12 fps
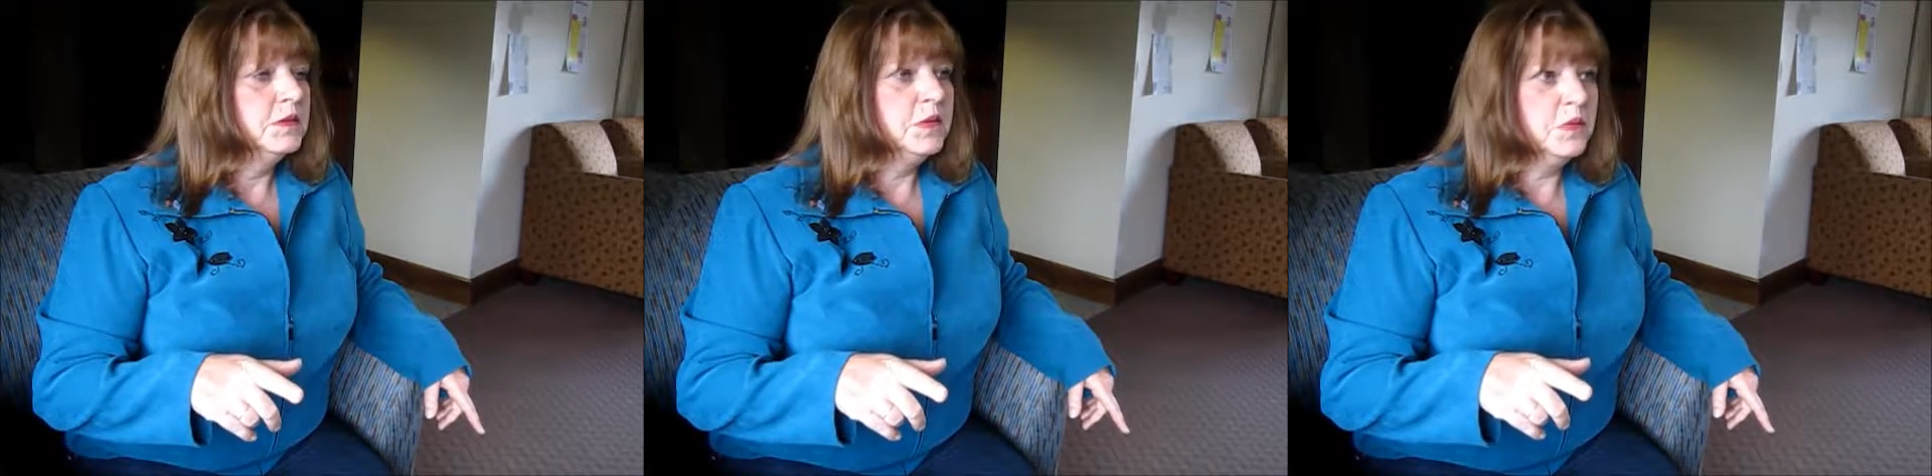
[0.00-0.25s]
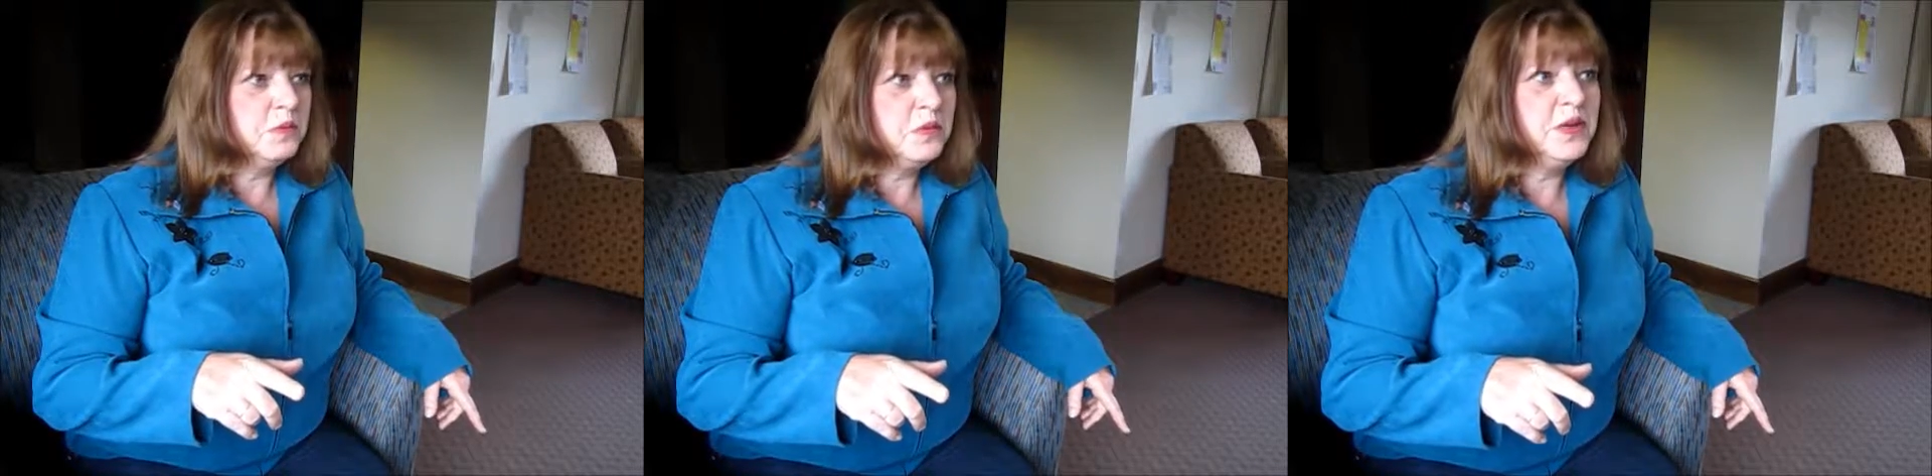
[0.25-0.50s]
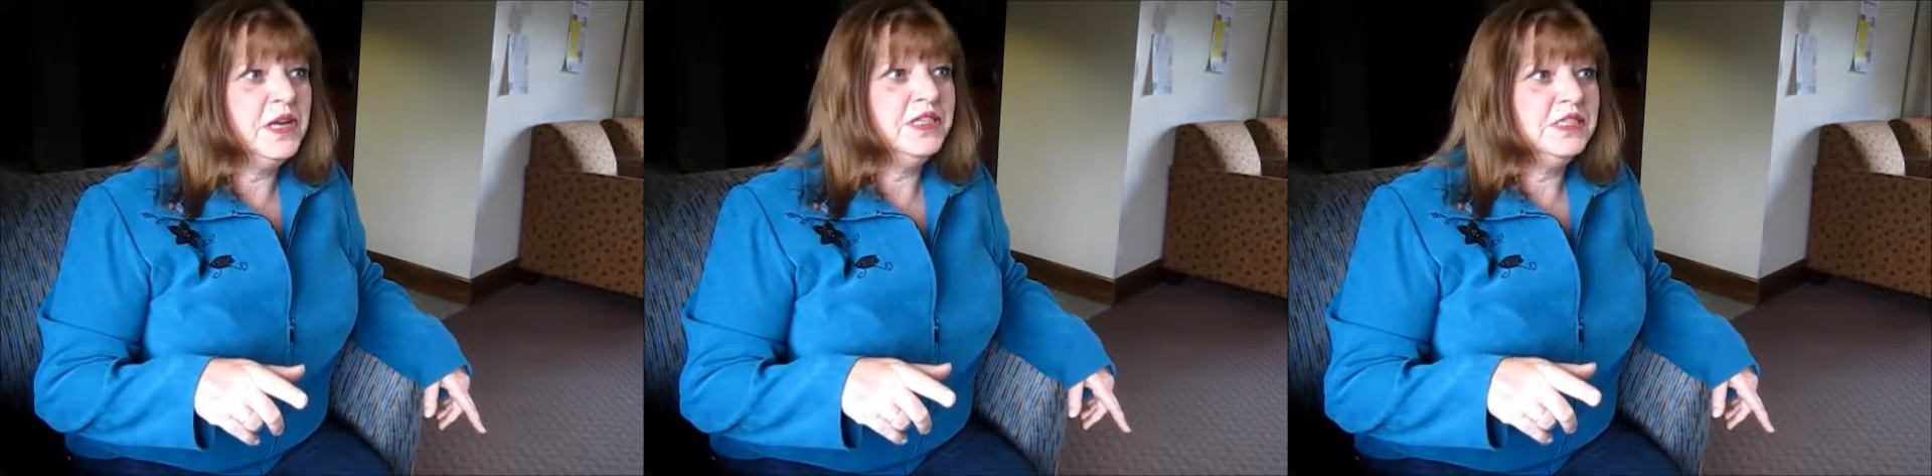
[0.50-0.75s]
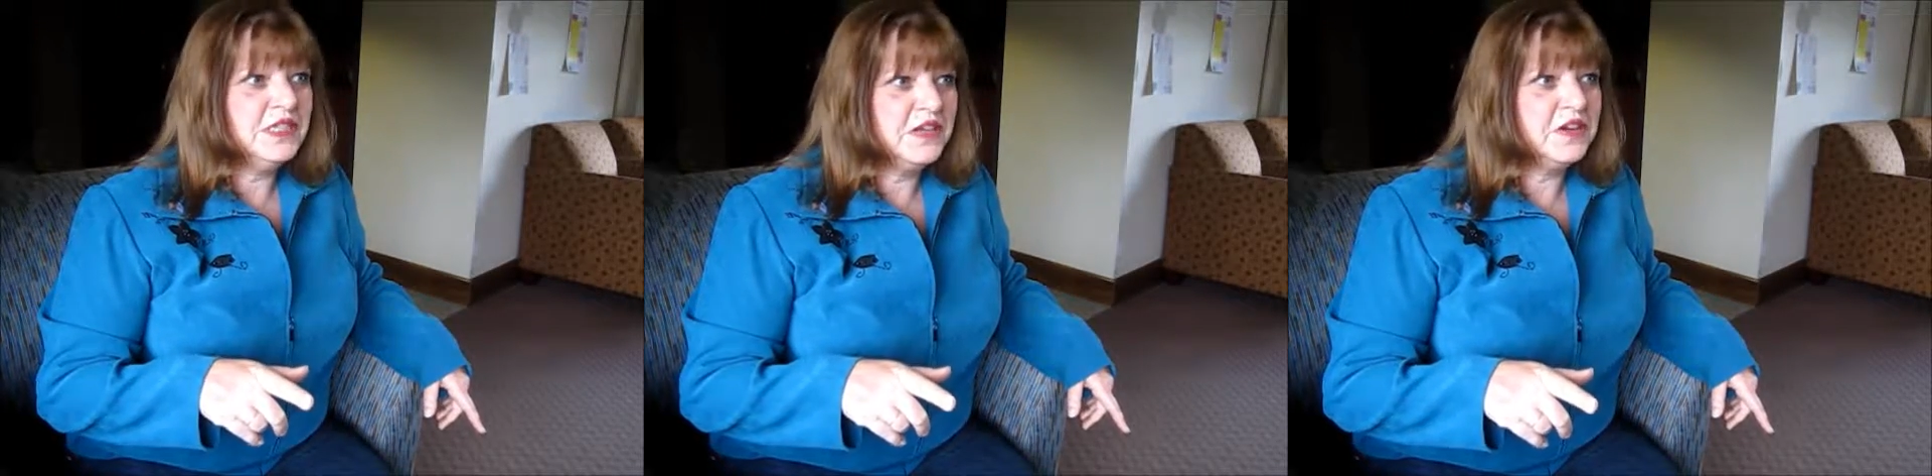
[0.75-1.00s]
some pretty
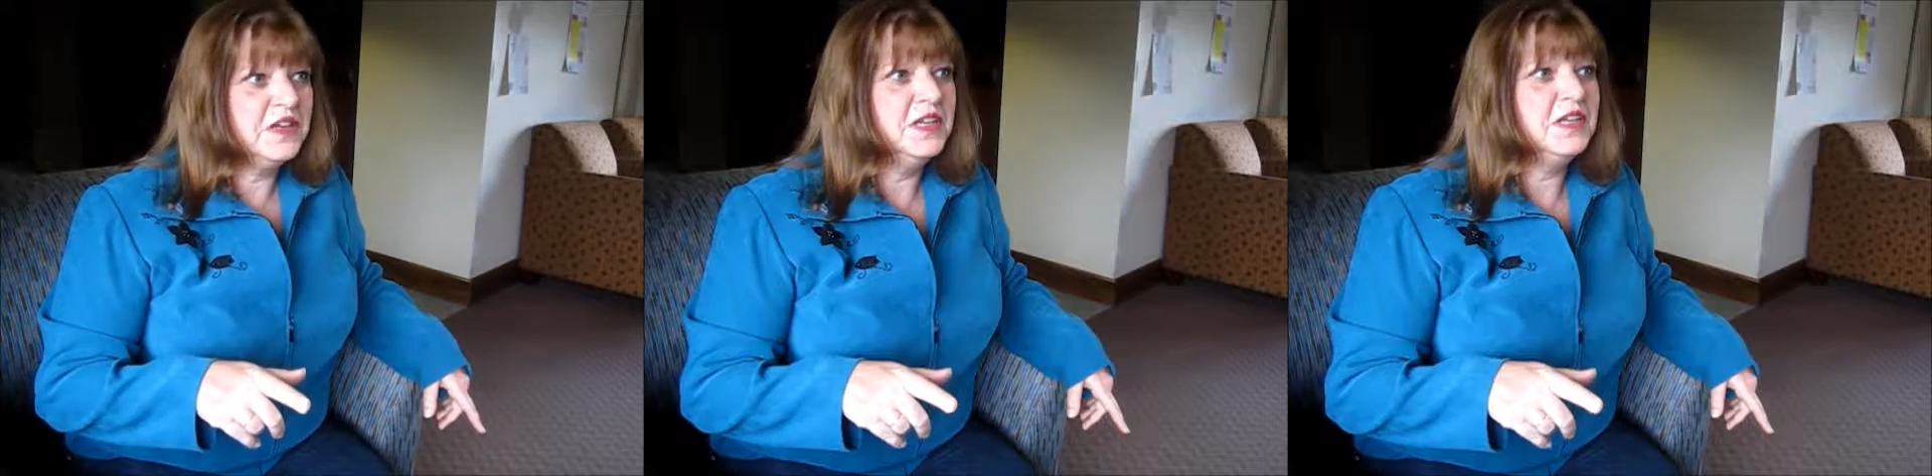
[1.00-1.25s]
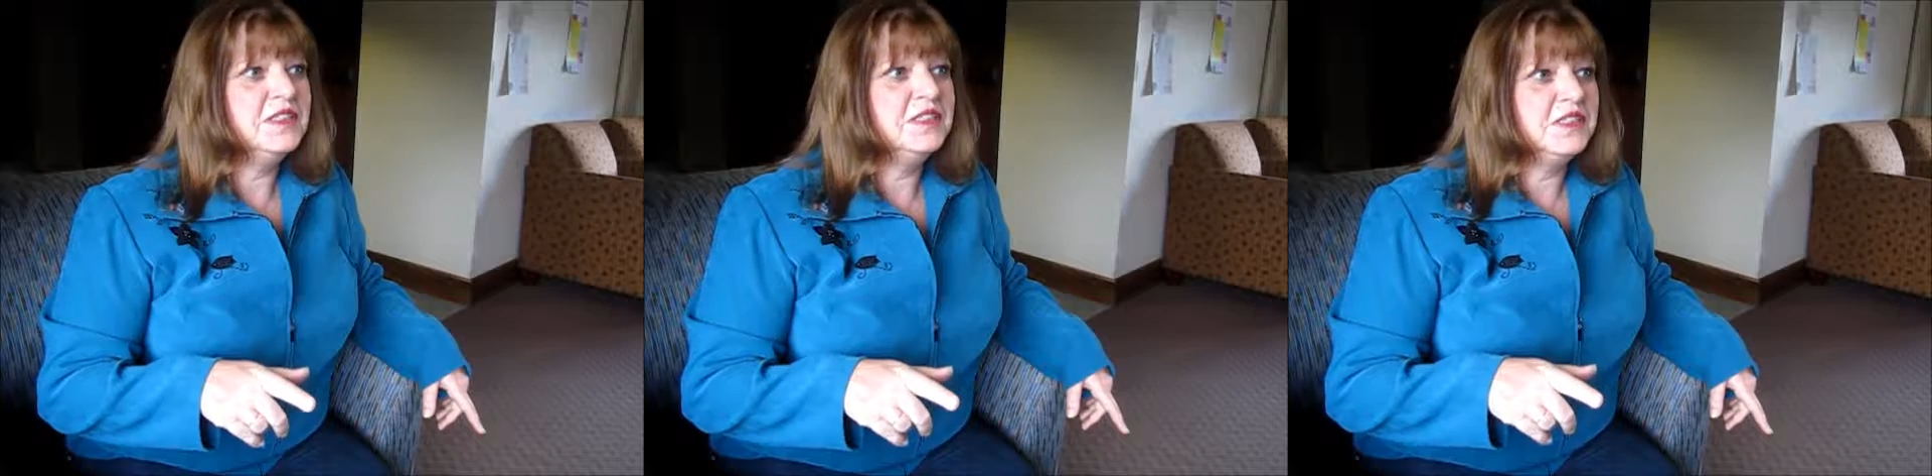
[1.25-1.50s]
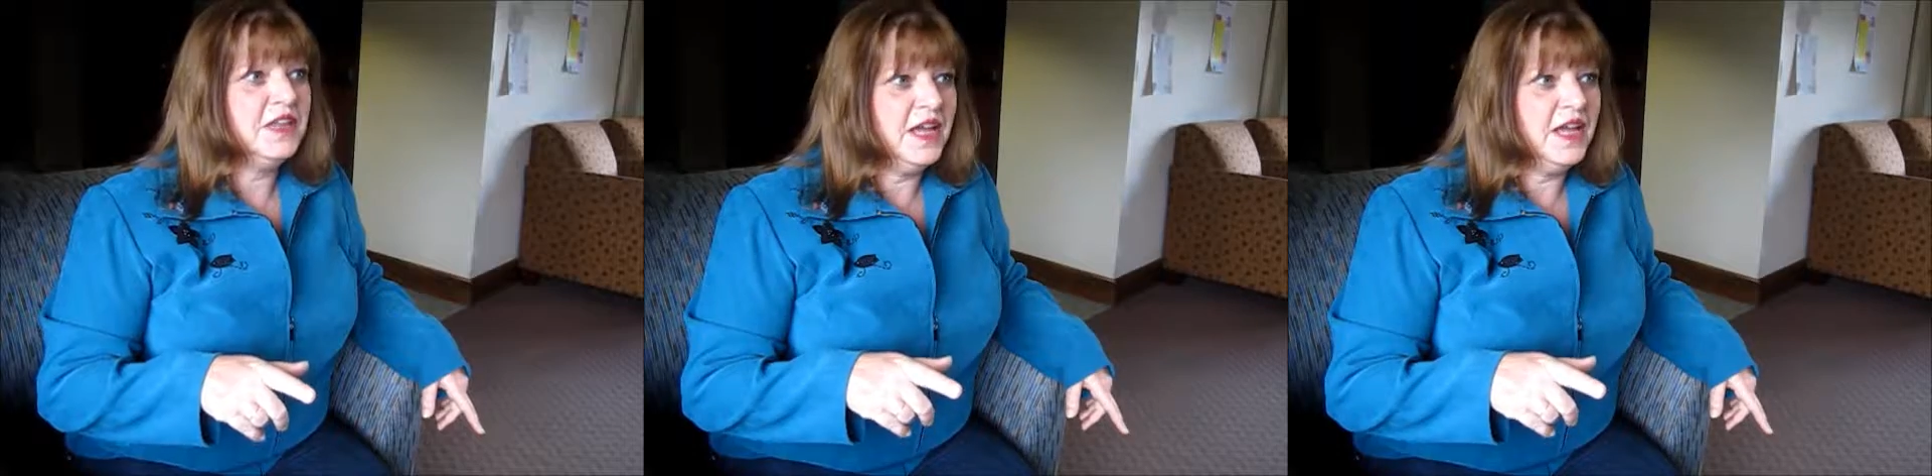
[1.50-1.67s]
serious